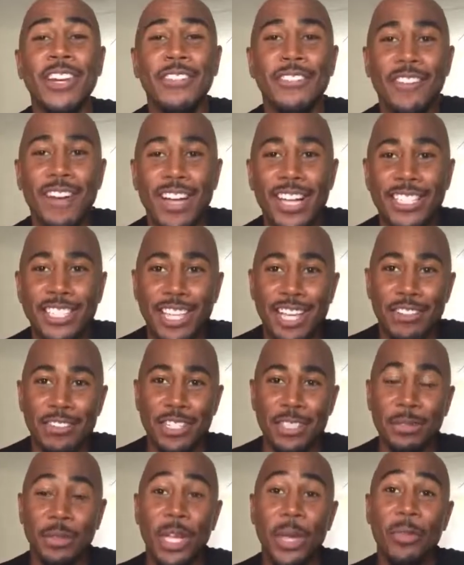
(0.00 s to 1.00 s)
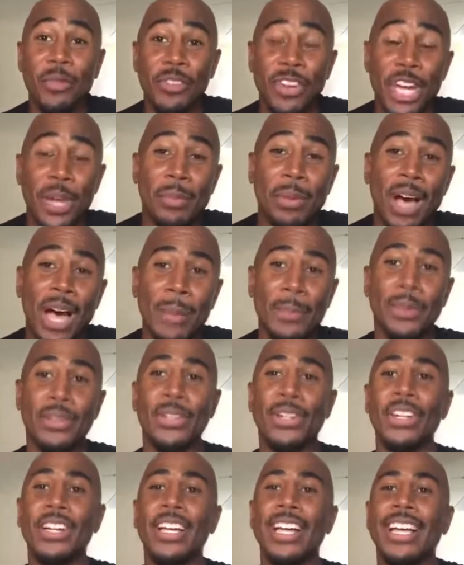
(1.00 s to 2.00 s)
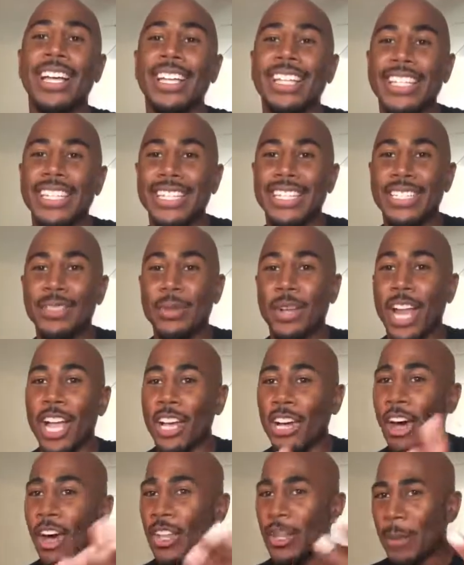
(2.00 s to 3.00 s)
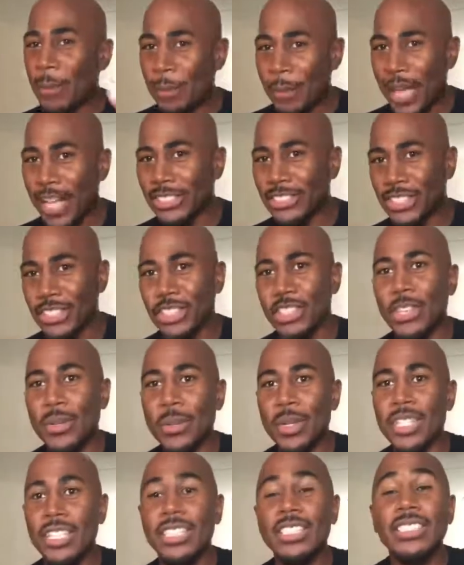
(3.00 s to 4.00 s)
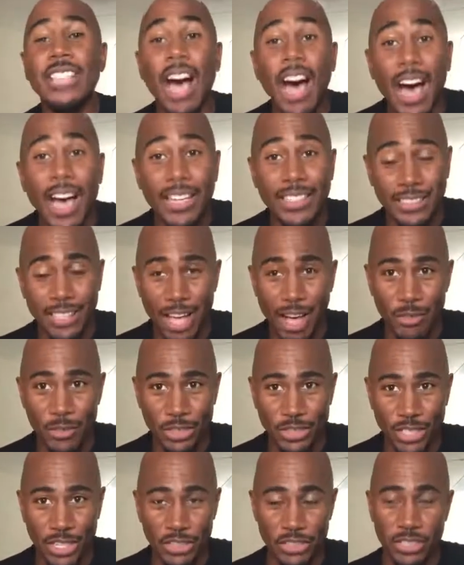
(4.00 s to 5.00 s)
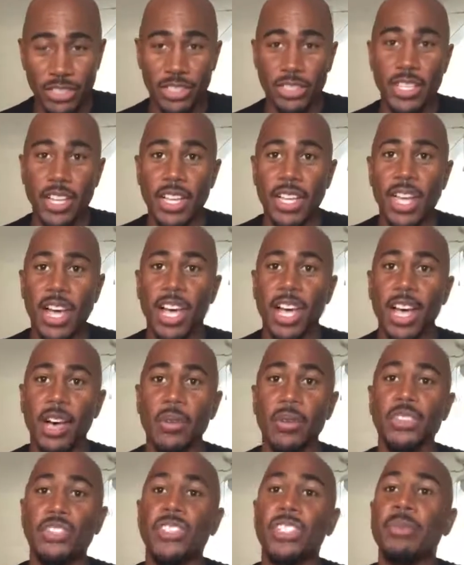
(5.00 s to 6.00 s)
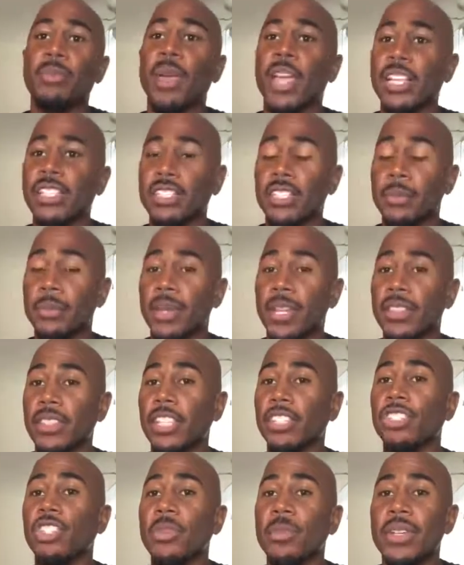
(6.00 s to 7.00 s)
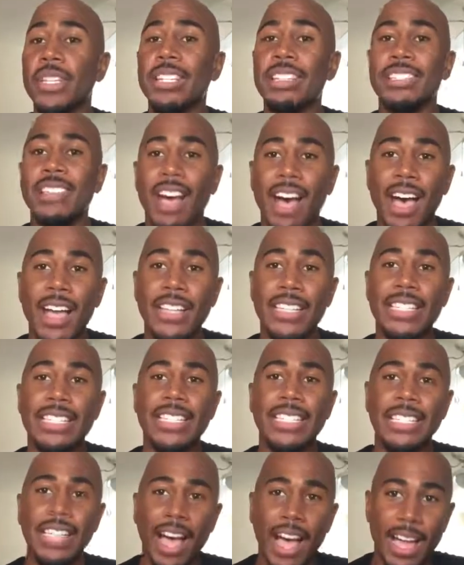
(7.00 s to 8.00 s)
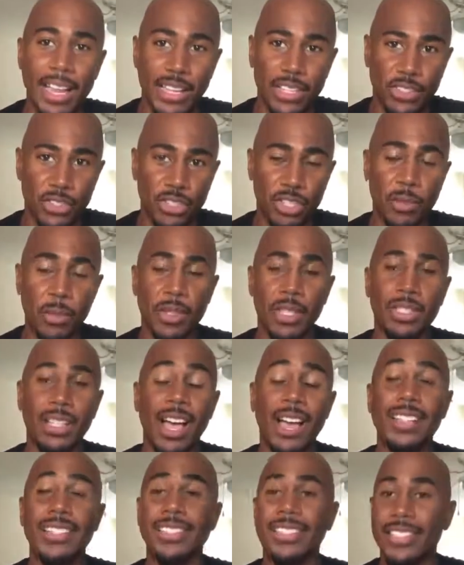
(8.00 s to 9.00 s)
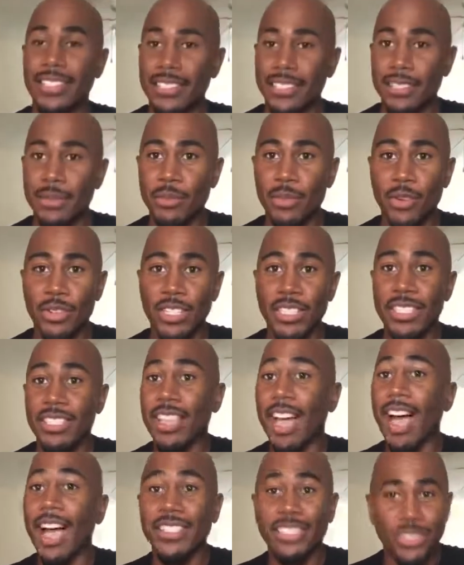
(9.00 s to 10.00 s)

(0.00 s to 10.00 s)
fond of and has become very popular is what I call a basic human design conversation, uh, which is based upon the human design science or the human design system or the science of